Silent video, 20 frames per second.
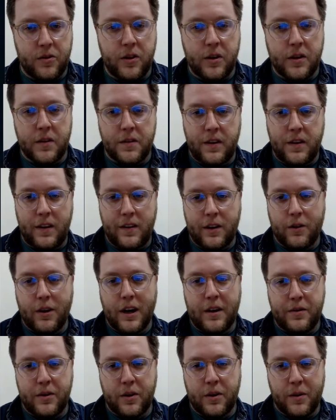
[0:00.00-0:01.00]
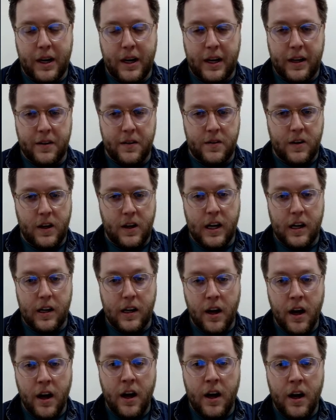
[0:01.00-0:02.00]
So you can see in the graph on the right-hand
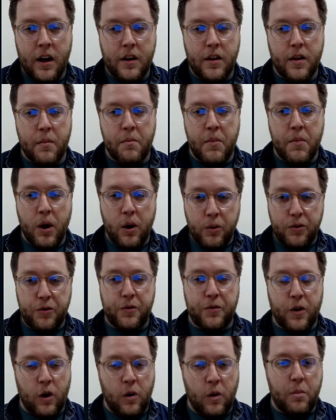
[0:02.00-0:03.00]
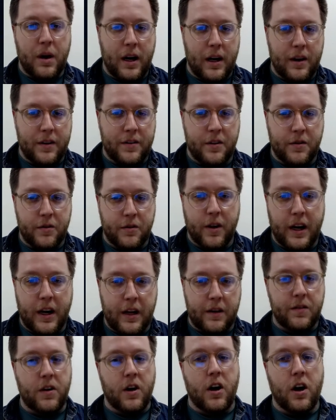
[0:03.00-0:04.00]
side, the most foam positive
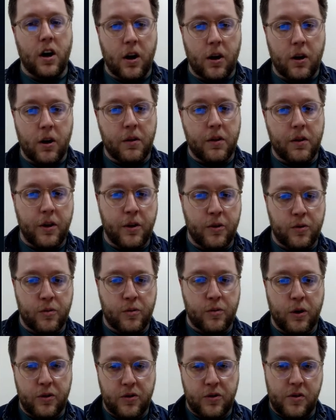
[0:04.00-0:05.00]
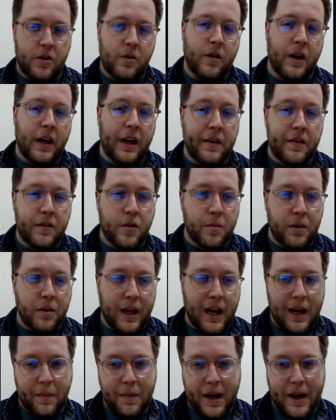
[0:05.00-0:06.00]
grains are those roasted grains, your
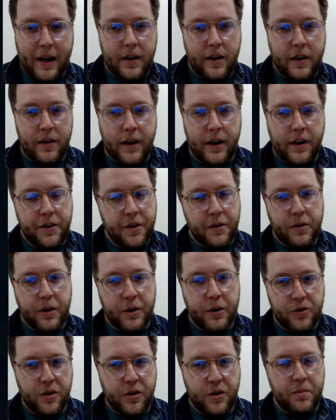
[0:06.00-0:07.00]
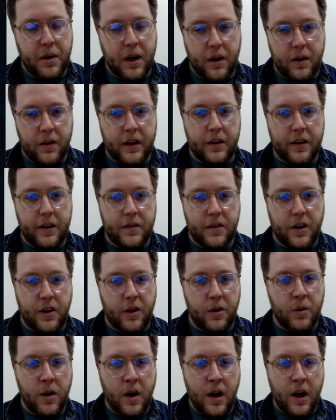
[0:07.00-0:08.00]
black patent and your roasted barley.
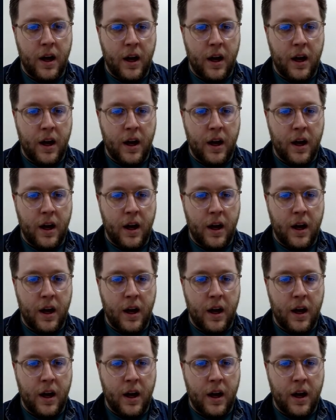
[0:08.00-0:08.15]
So